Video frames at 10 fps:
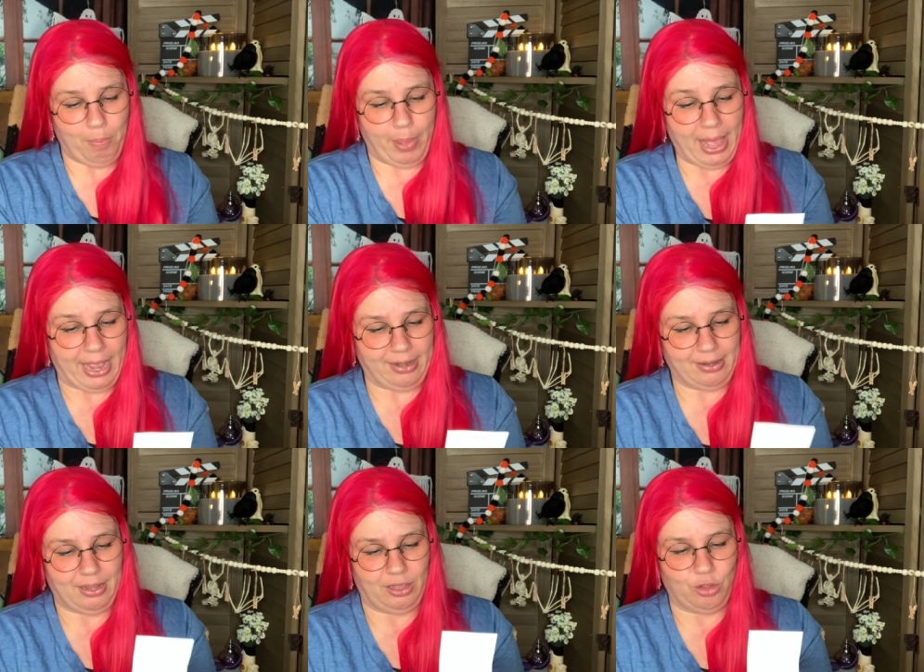But
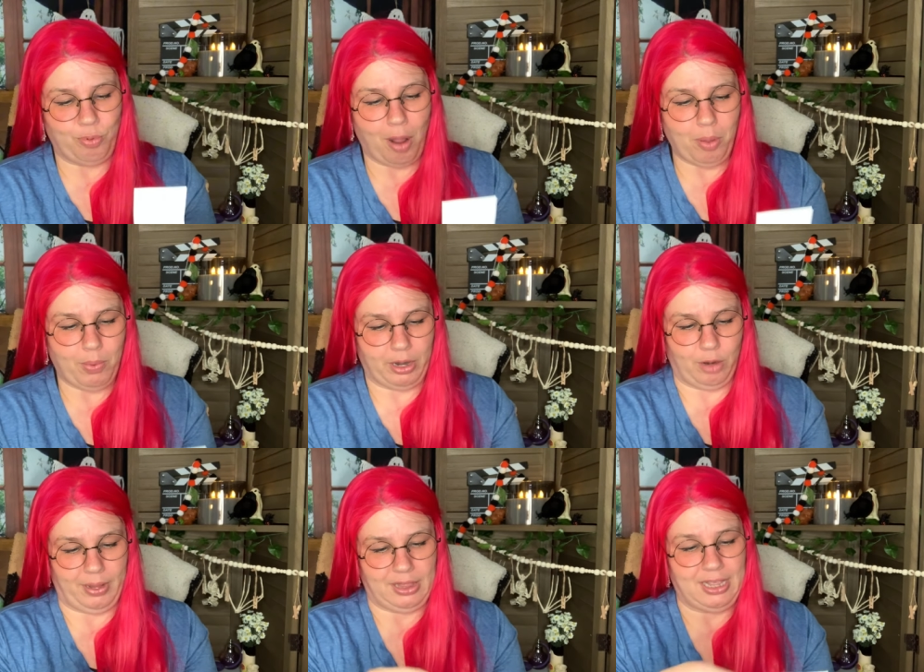you probably want to
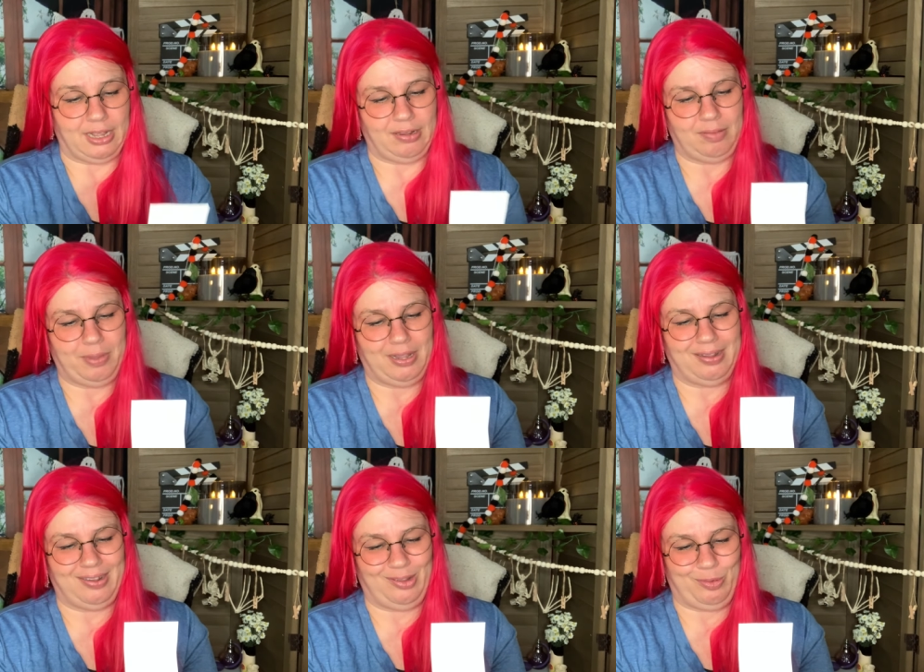hear about this
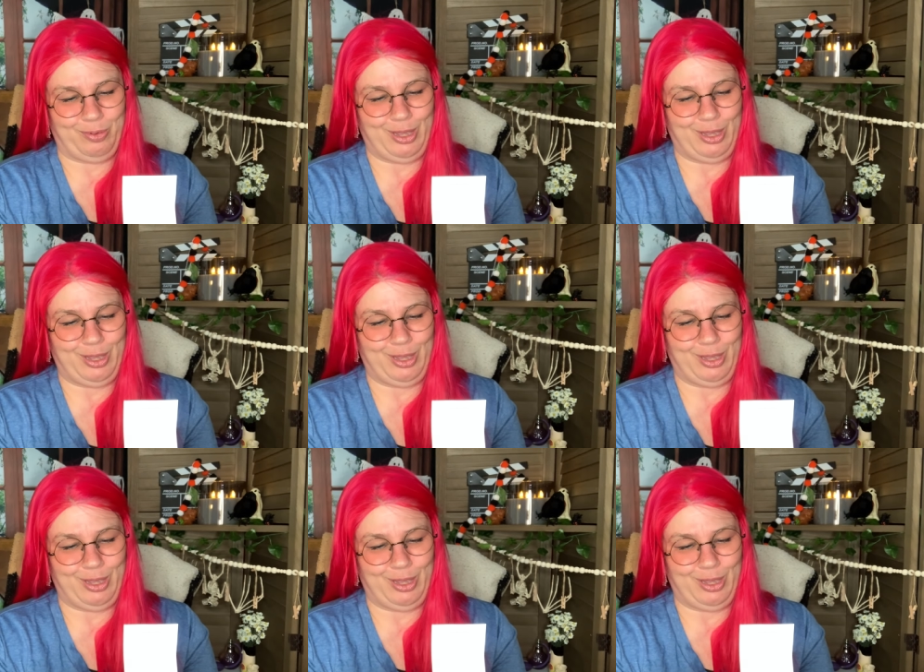because it's super